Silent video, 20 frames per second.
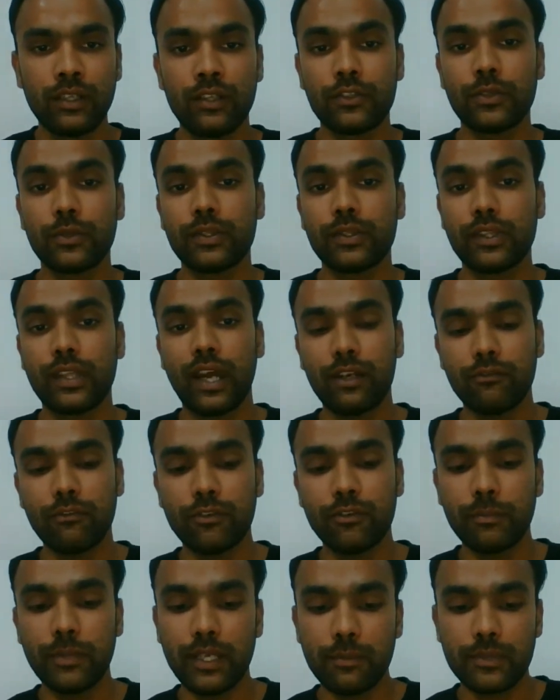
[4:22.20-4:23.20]
So that
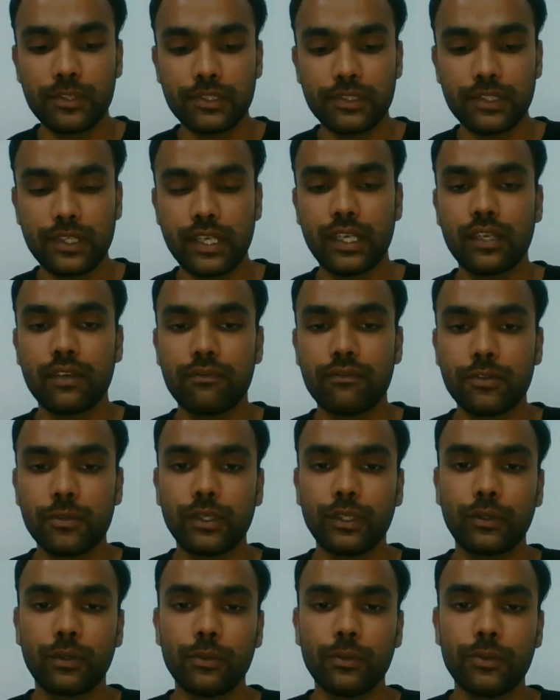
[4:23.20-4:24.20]
would be a mistake if you
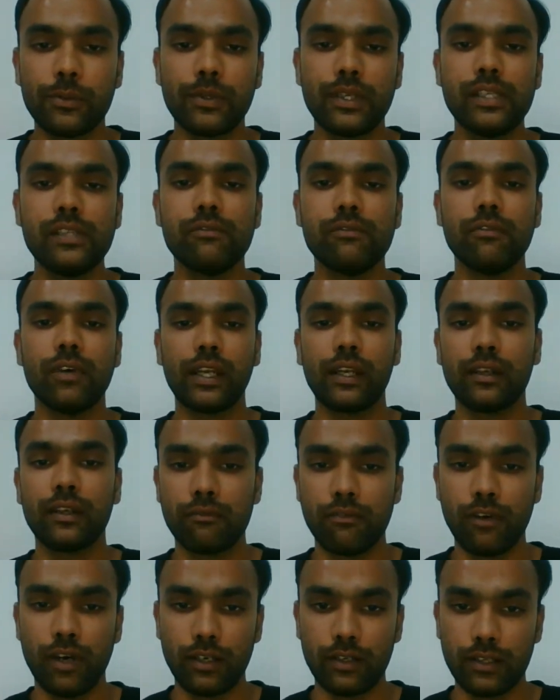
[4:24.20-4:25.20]
include only one
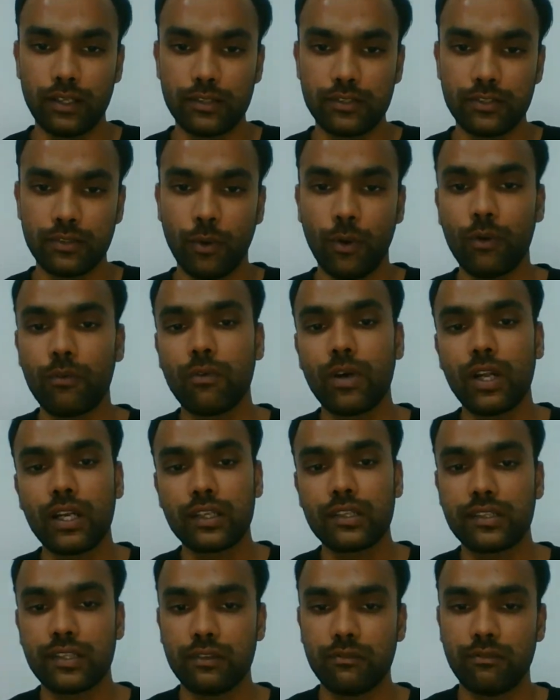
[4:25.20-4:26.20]
advantage or one
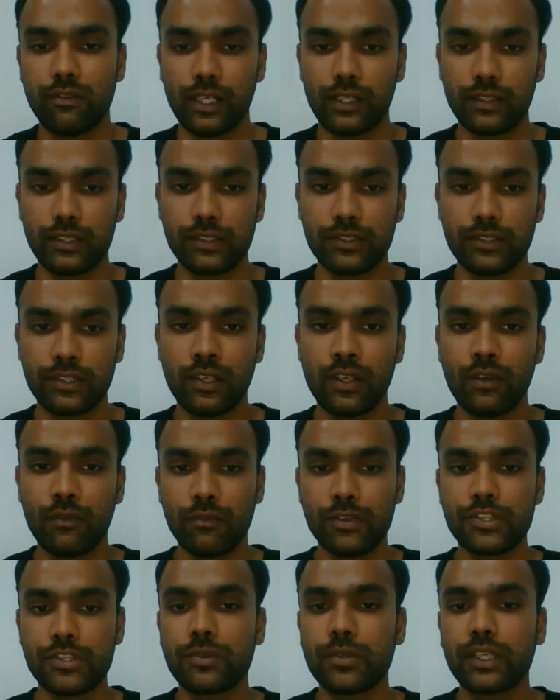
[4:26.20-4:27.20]
disadvantage.
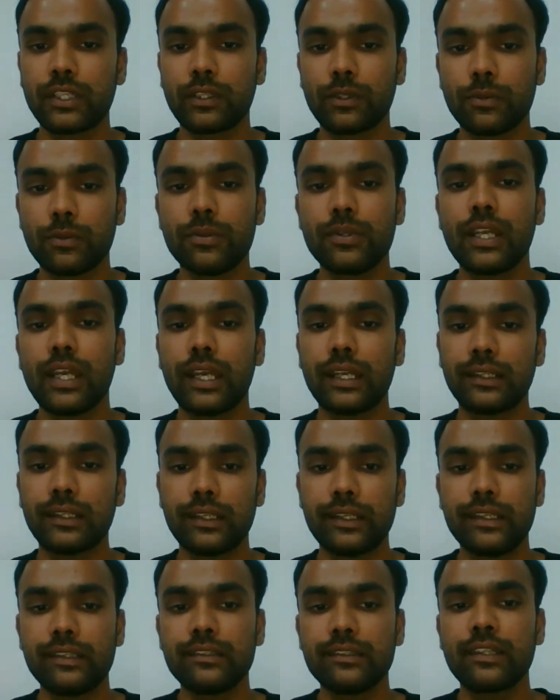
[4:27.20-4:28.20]
We should include at
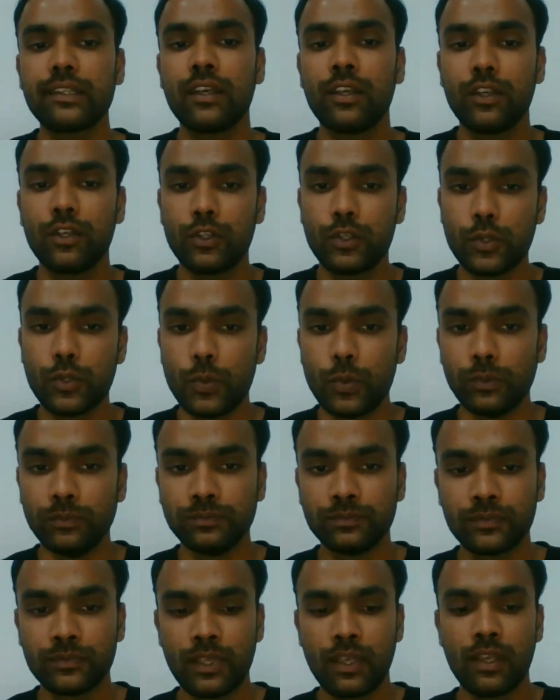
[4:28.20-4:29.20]
least two.
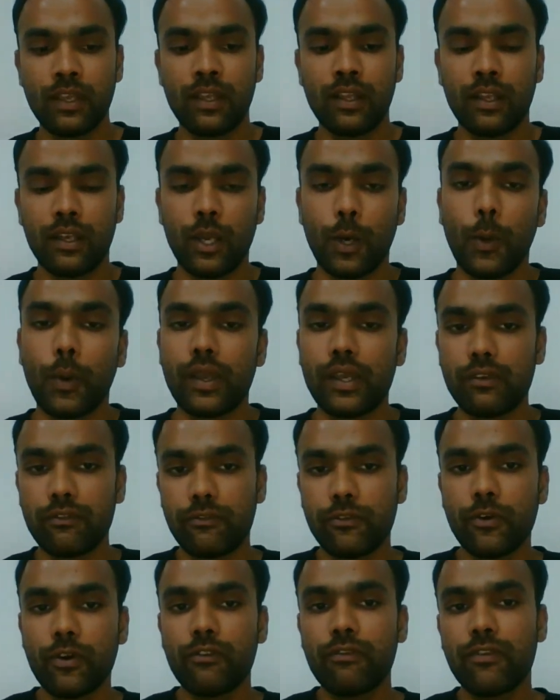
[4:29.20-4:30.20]
Now,
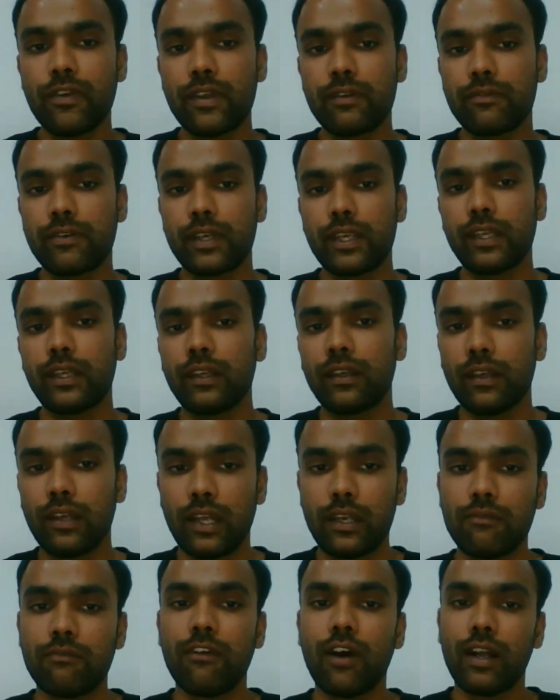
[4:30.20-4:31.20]
if you're favoring
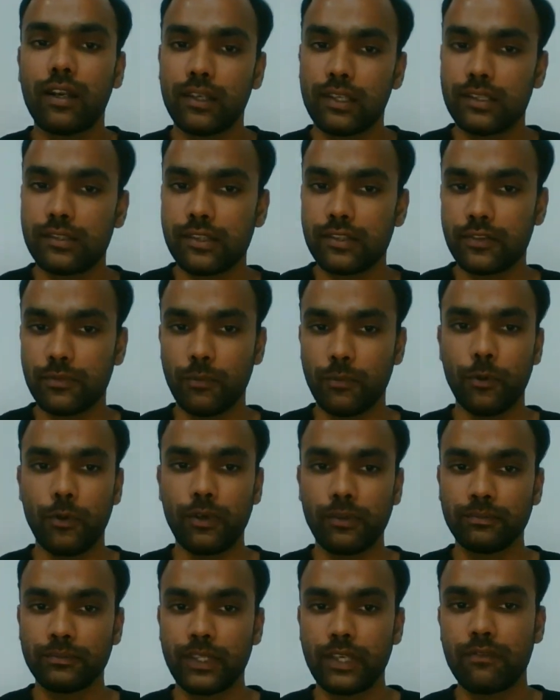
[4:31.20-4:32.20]
advantages
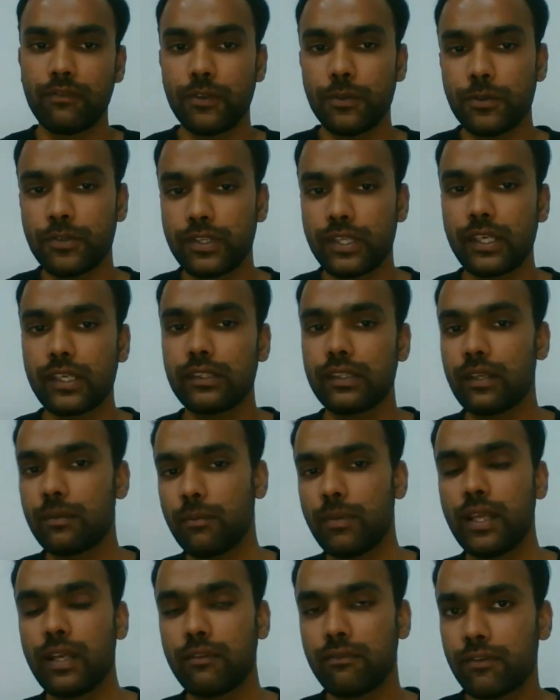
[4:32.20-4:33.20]
more, if you say
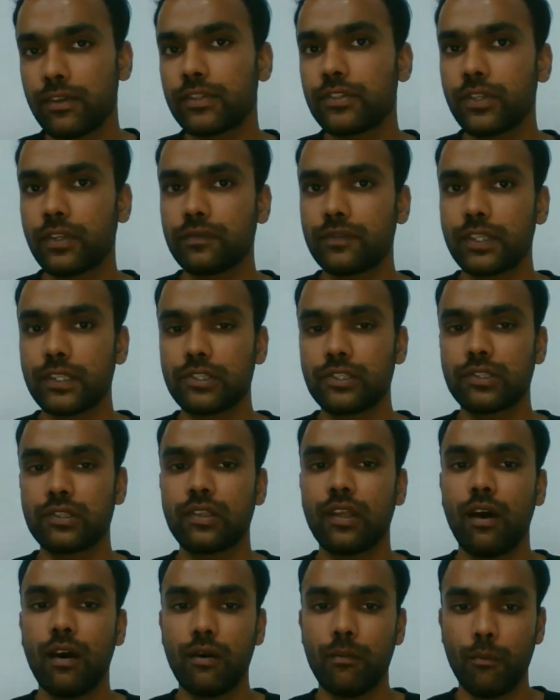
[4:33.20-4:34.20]
that benefits of this
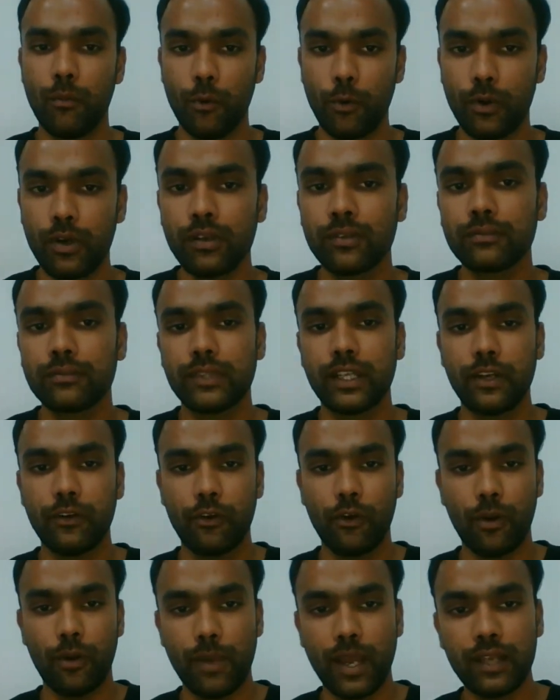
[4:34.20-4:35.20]
are more
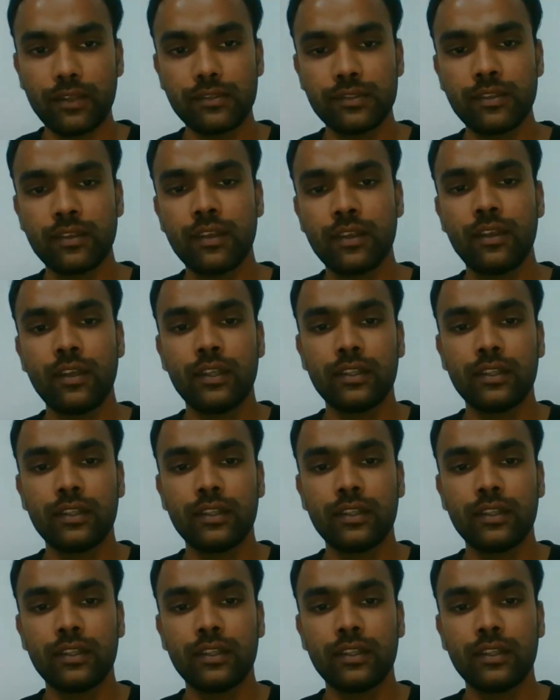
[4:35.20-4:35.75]
than drawbacks,